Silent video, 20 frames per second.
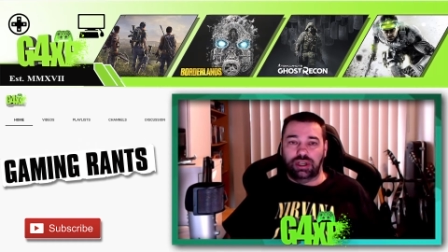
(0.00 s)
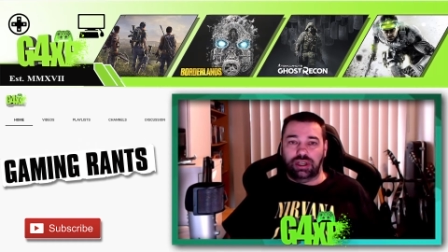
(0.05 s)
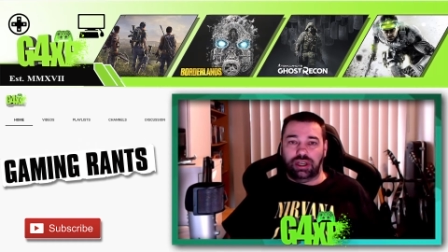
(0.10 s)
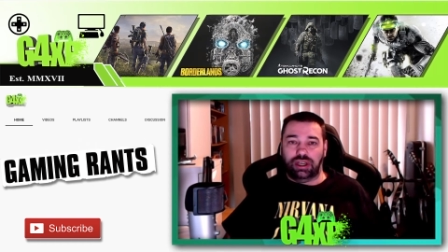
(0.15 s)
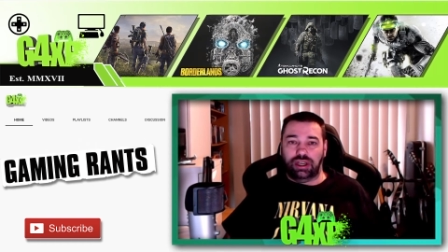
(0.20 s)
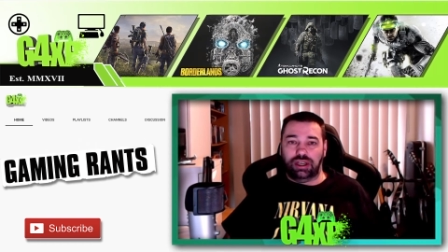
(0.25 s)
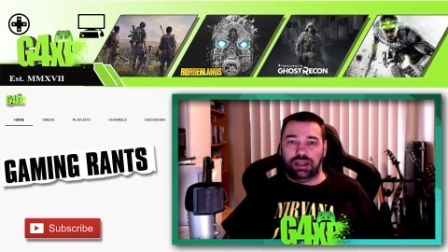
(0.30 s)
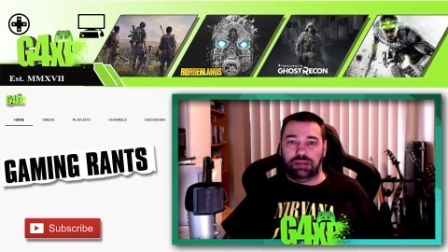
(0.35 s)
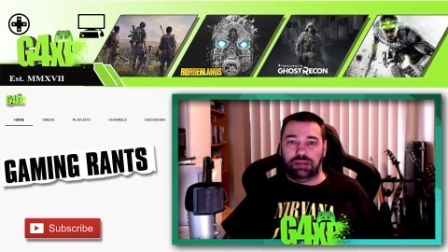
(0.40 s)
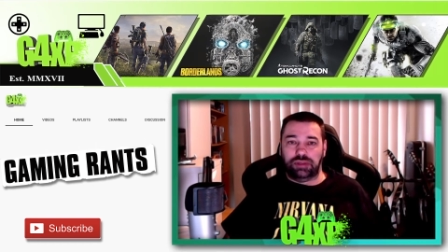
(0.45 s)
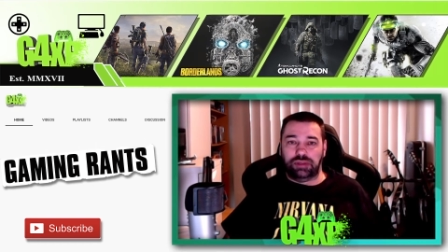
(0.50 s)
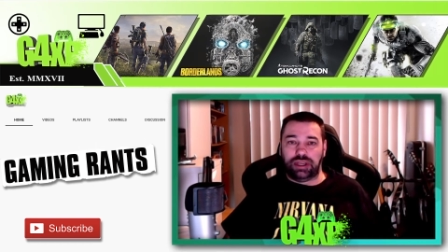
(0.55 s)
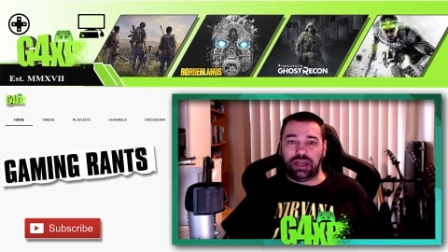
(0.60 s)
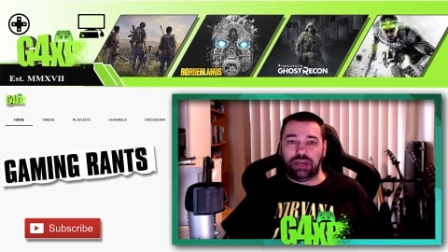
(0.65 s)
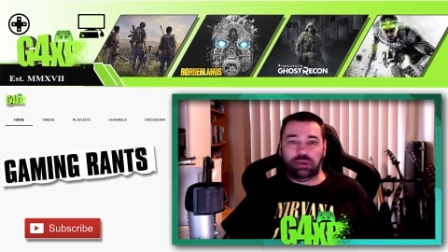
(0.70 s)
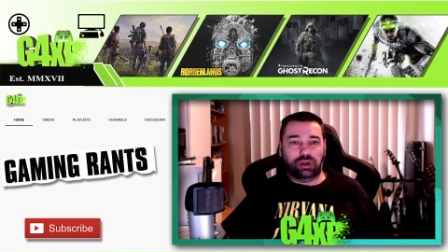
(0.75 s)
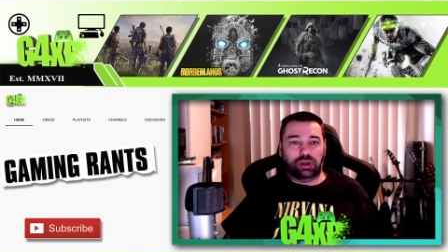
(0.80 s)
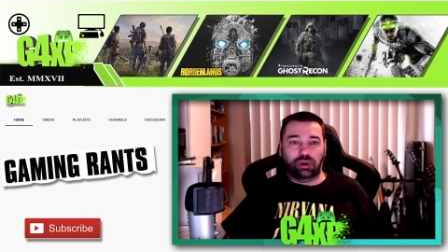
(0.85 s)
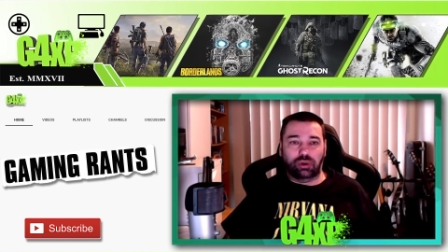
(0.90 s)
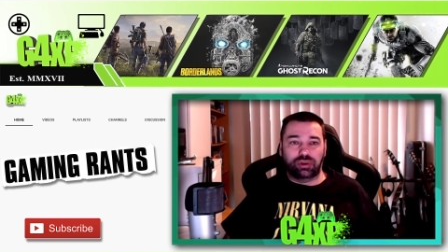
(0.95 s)
um, yeah,
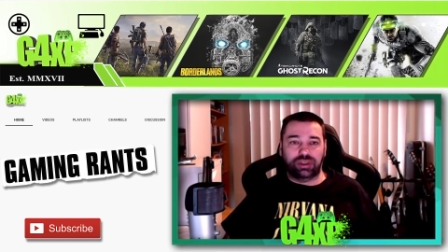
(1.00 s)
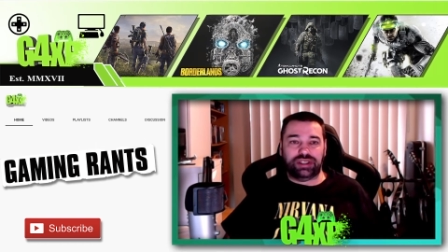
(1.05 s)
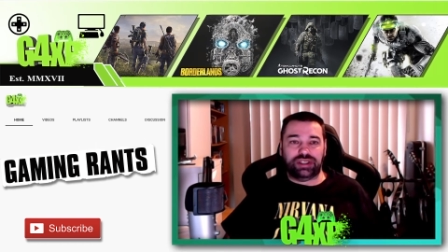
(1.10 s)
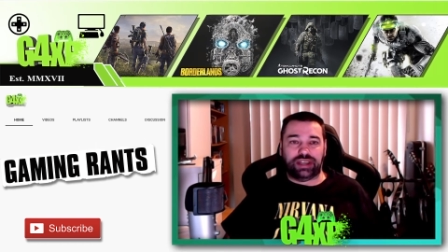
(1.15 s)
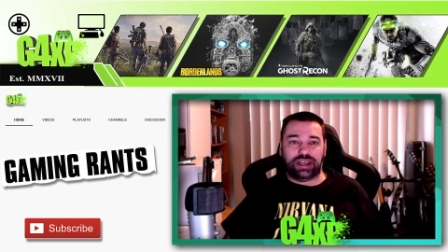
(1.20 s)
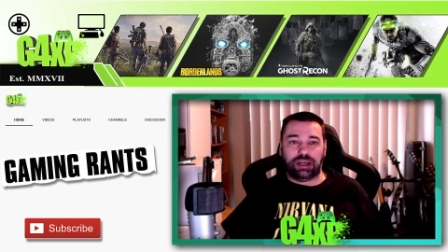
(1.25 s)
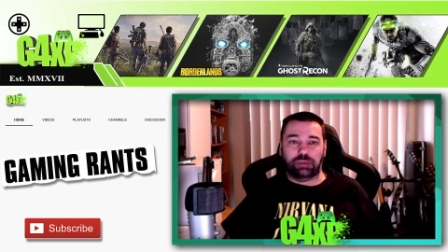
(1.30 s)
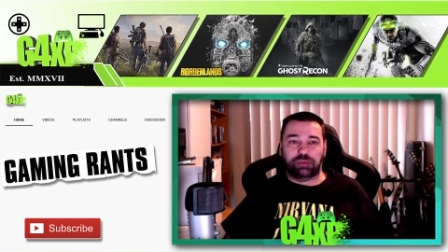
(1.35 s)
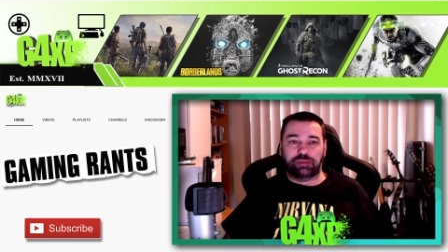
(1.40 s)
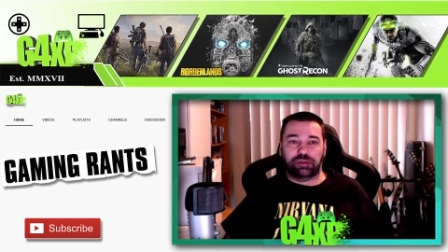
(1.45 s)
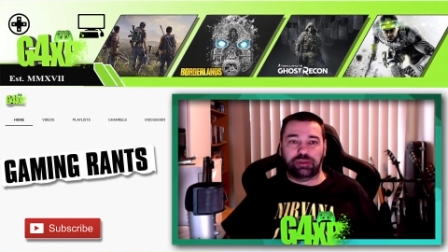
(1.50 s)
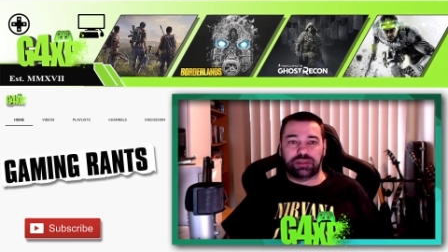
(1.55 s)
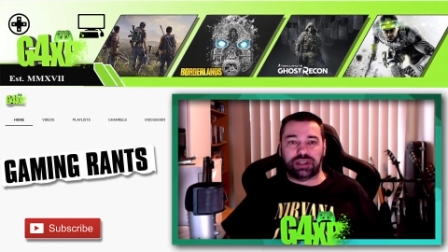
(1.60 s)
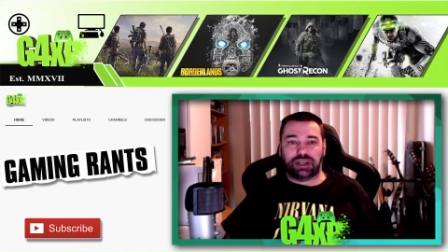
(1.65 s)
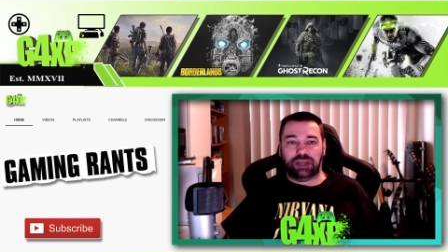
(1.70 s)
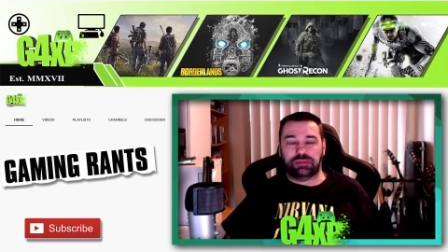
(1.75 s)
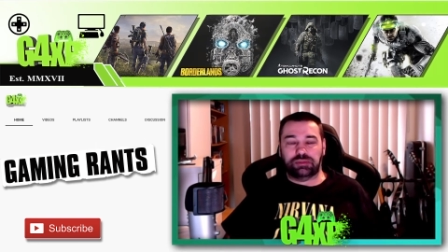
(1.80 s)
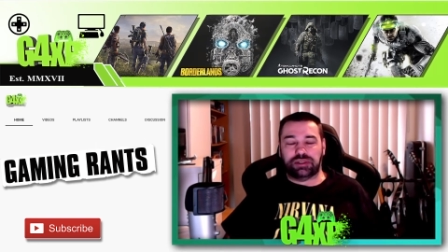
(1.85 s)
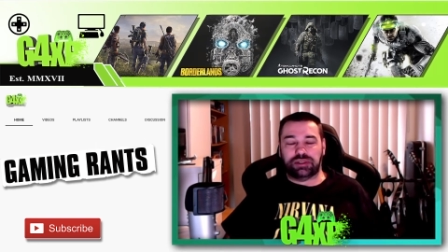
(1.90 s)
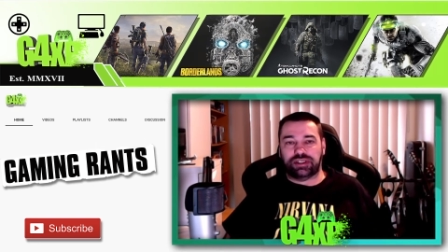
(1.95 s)
we all need help from
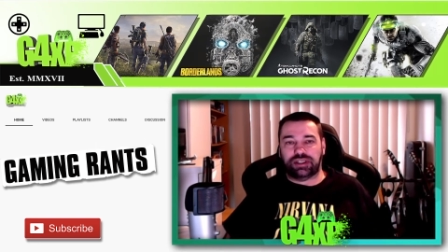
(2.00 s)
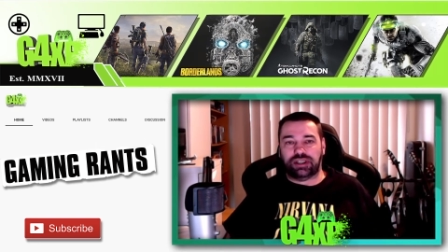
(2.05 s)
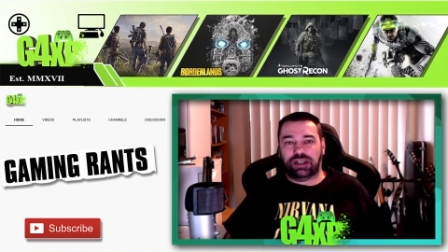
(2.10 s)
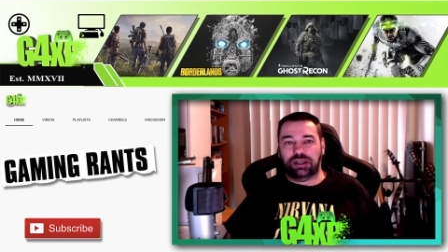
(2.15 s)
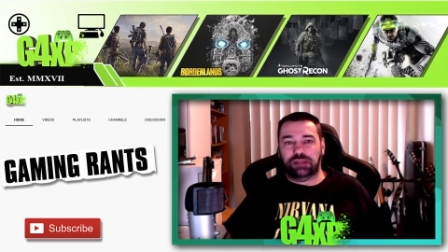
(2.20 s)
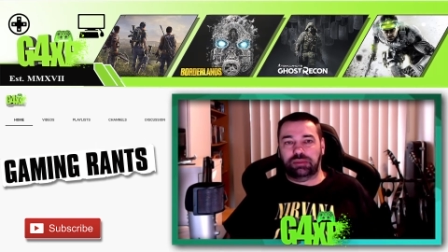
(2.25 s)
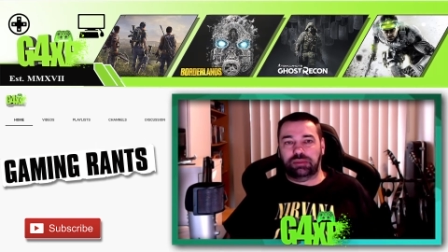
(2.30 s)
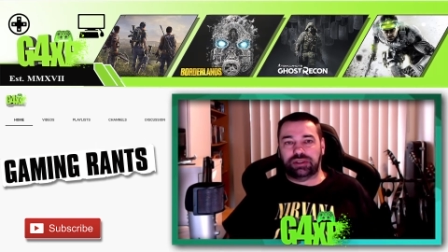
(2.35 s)
time to time,